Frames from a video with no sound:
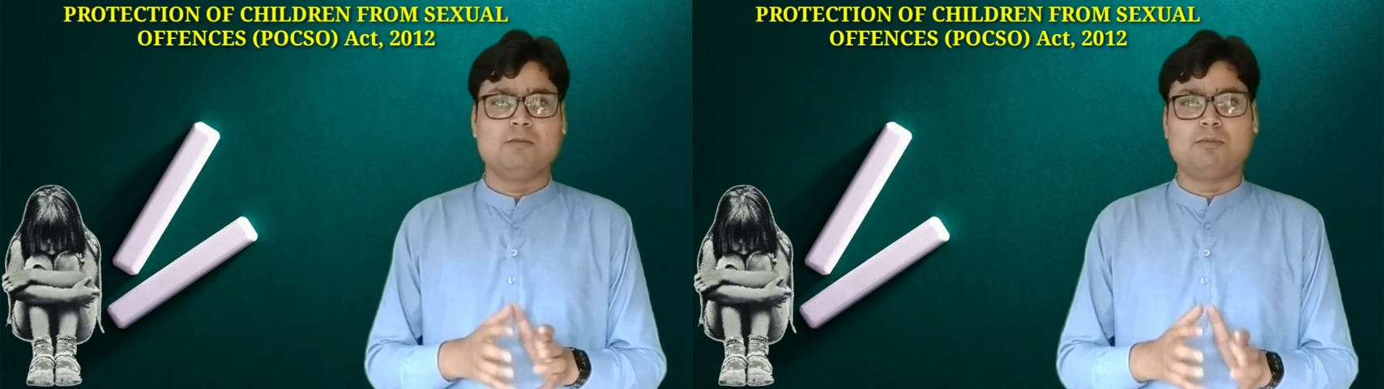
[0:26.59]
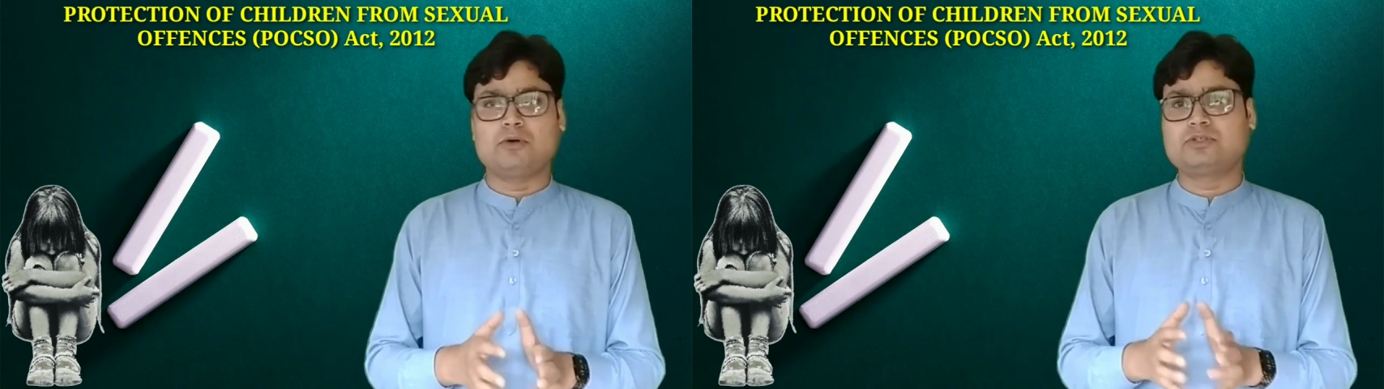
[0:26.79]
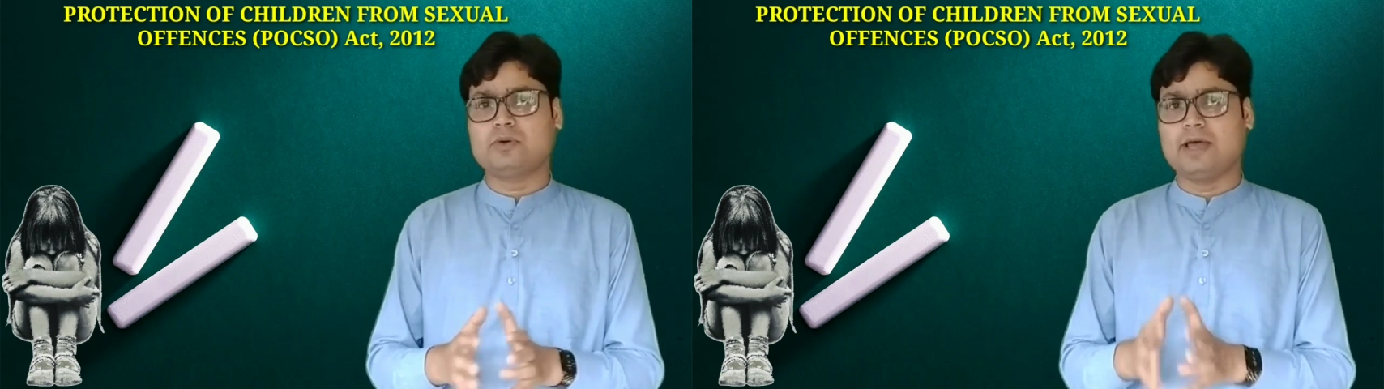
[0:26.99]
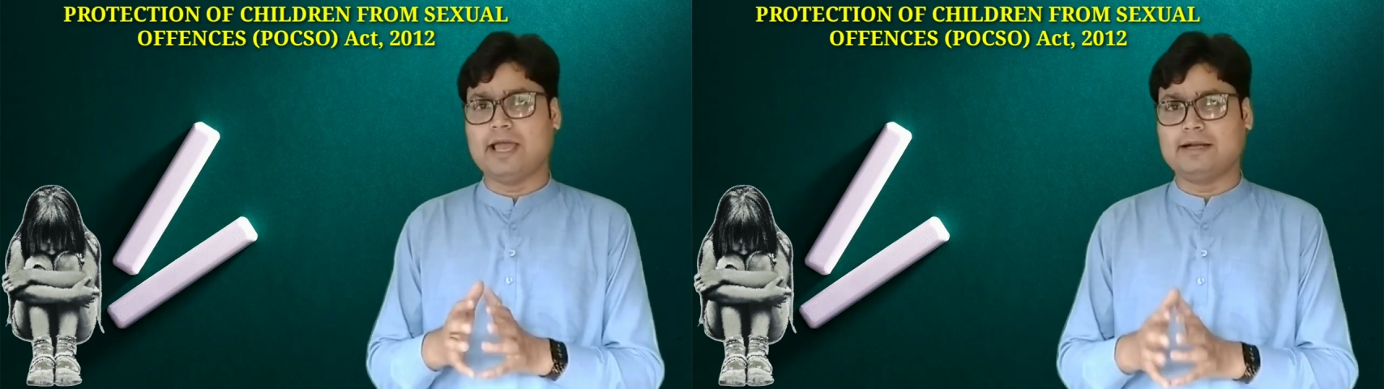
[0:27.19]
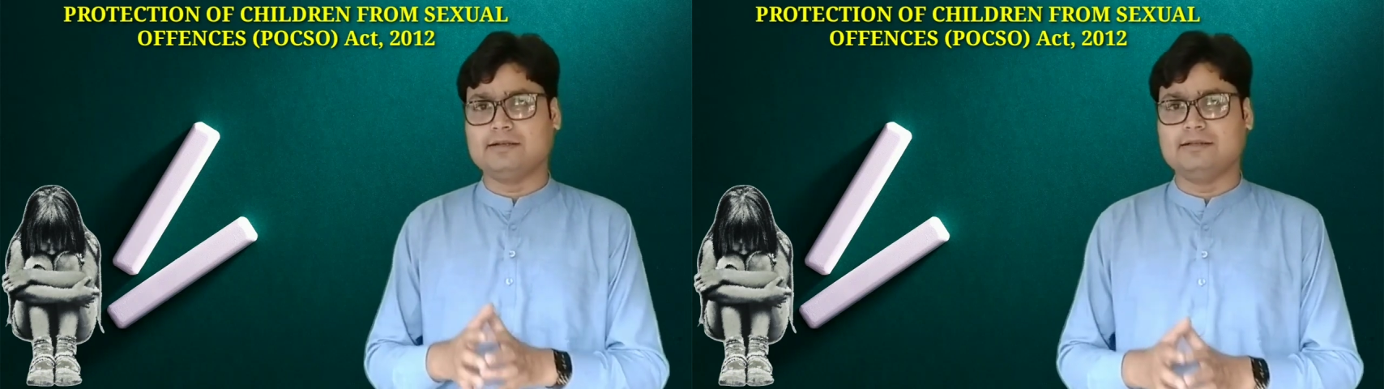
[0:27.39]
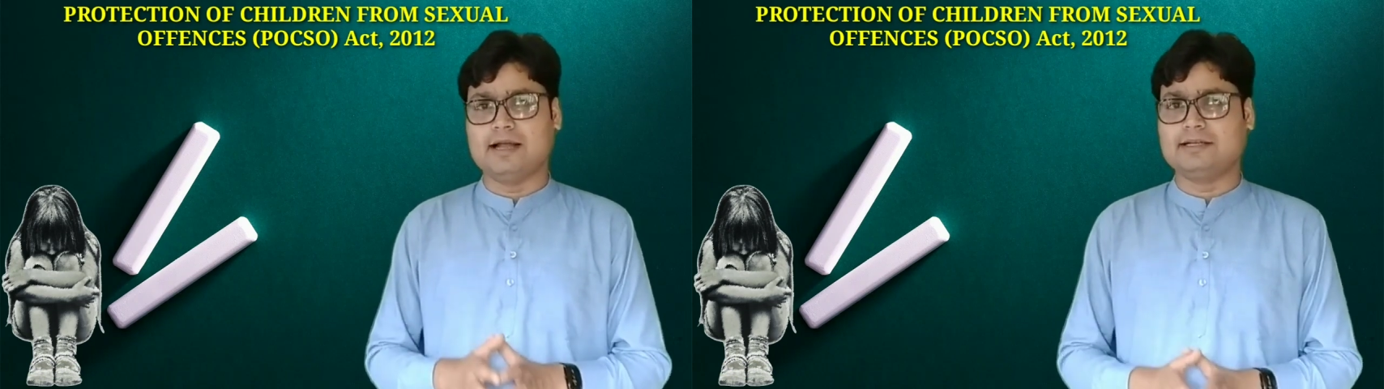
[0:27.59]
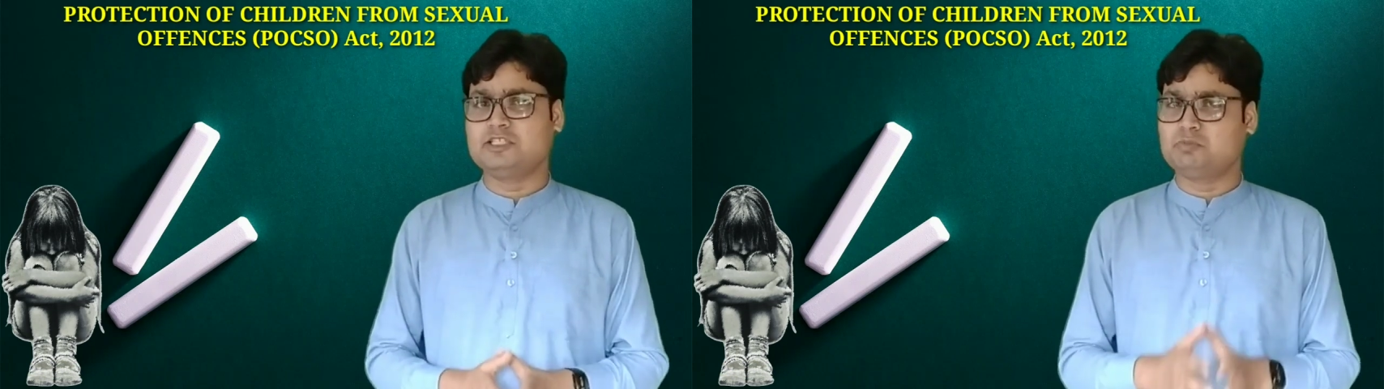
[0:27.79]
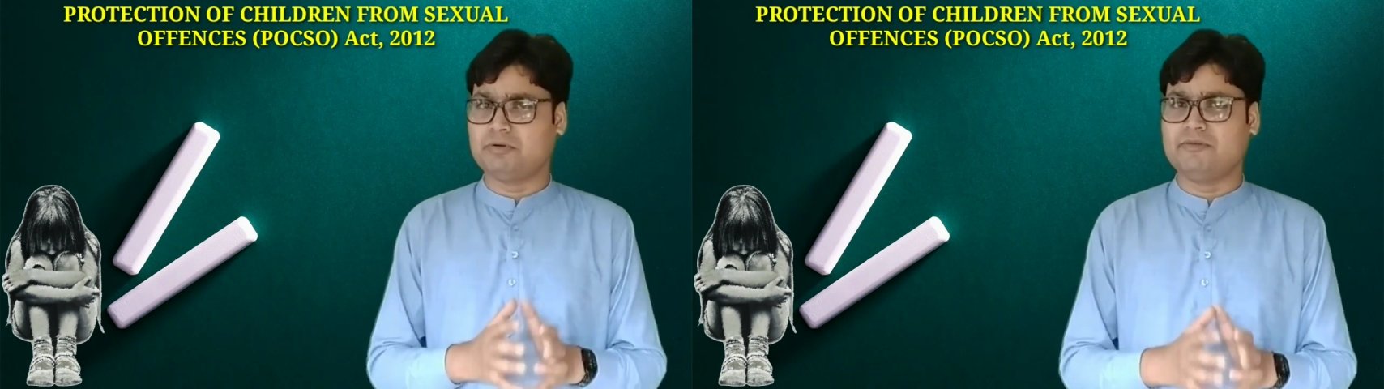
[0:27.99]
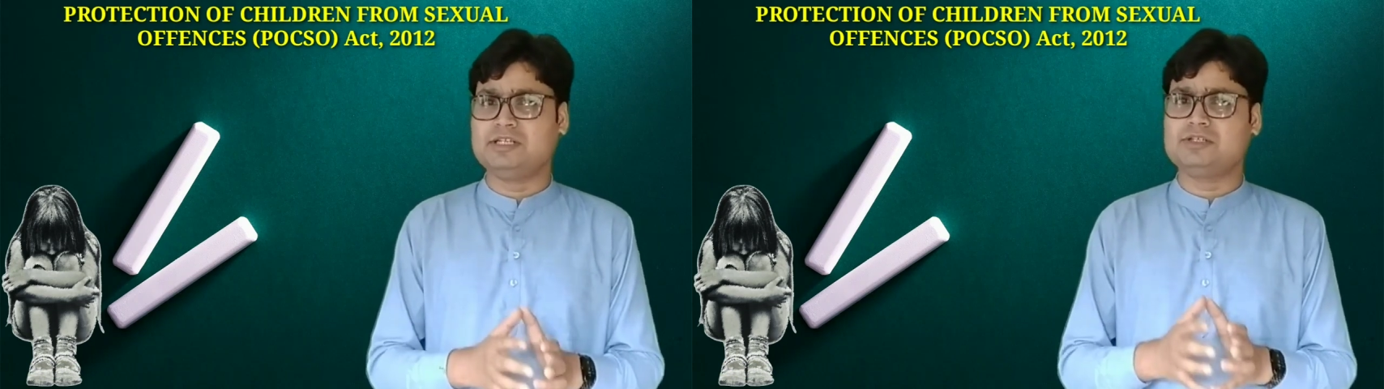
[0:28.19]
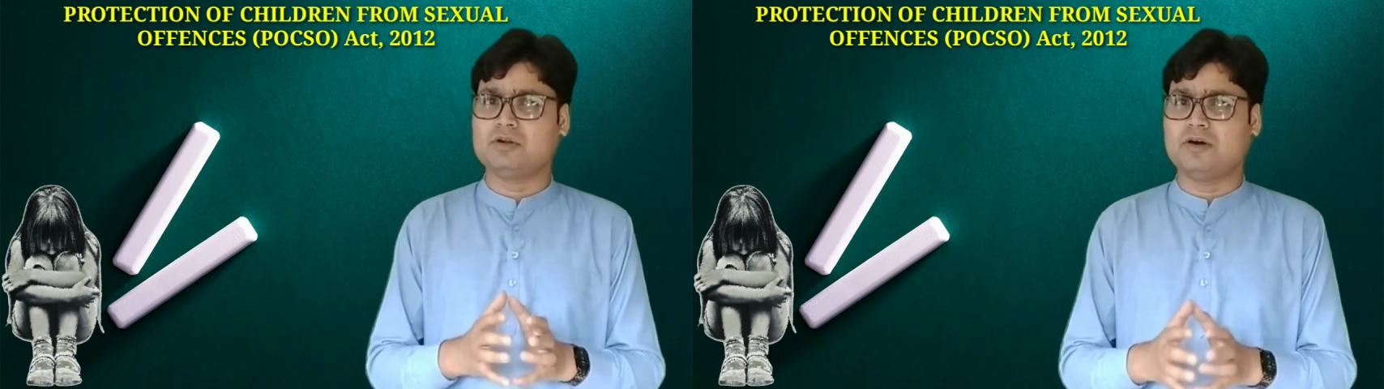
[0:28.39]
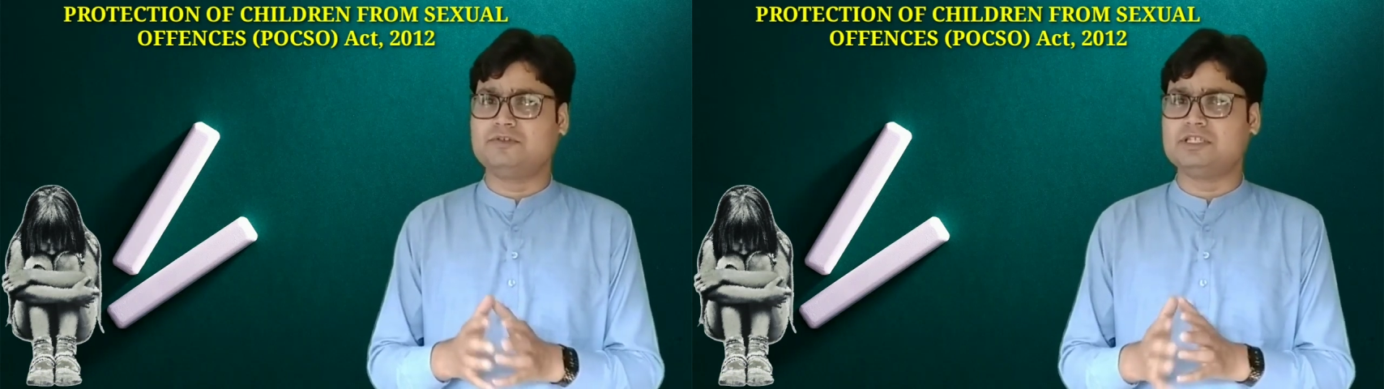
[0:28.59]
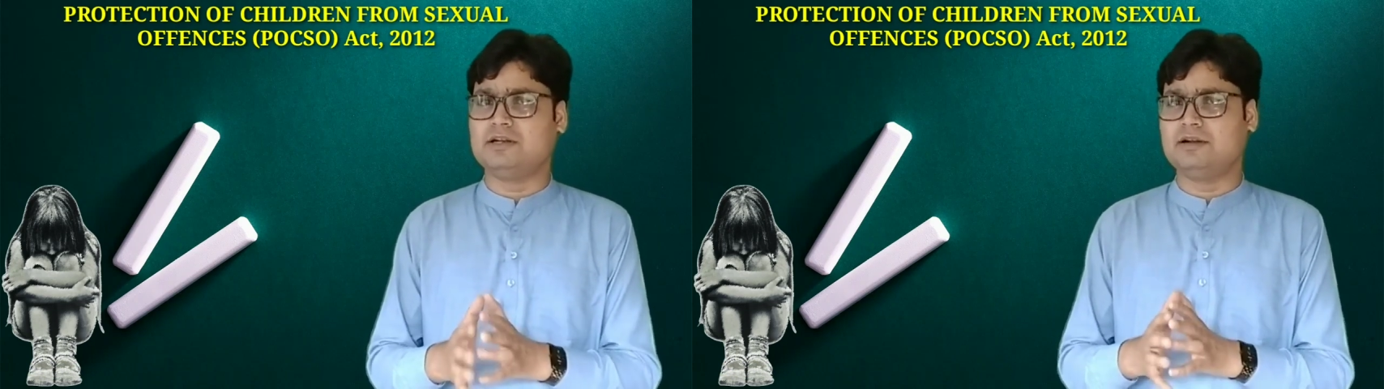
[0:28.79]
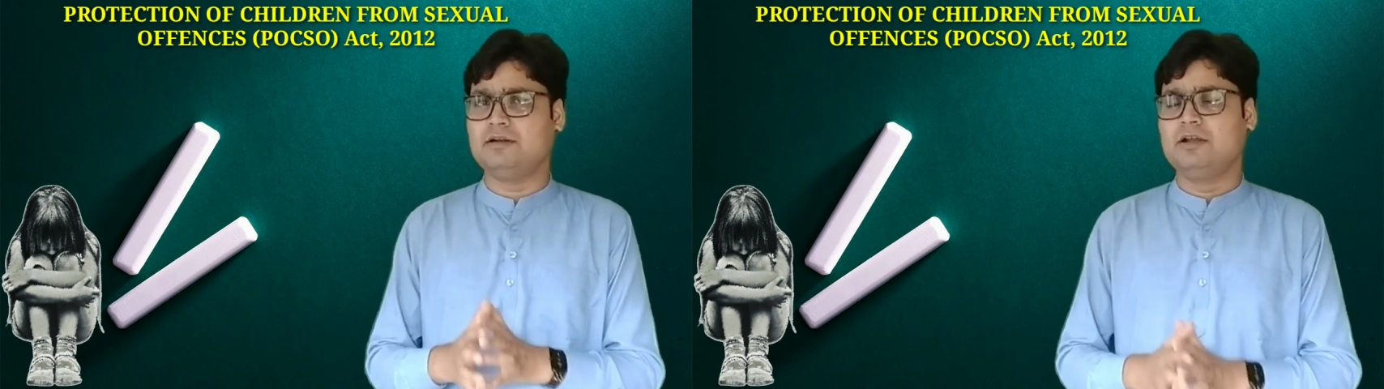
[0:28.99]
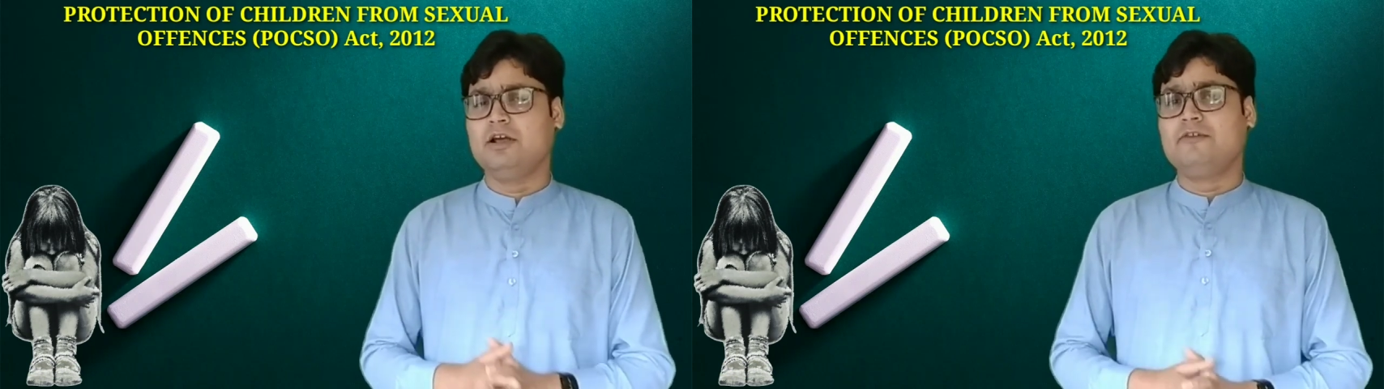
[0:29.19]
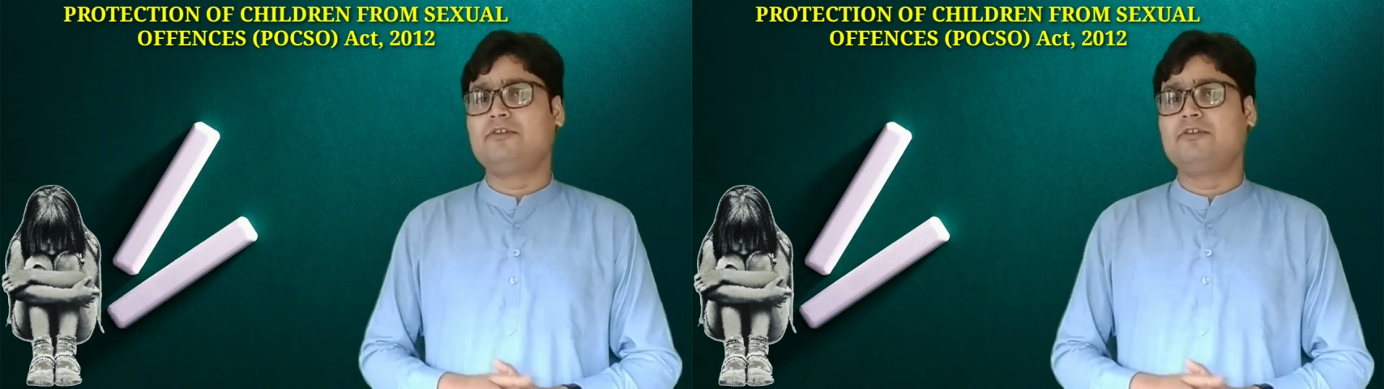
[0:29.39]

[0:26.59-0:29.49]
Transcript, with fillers: POCSO Act that is Protection of Children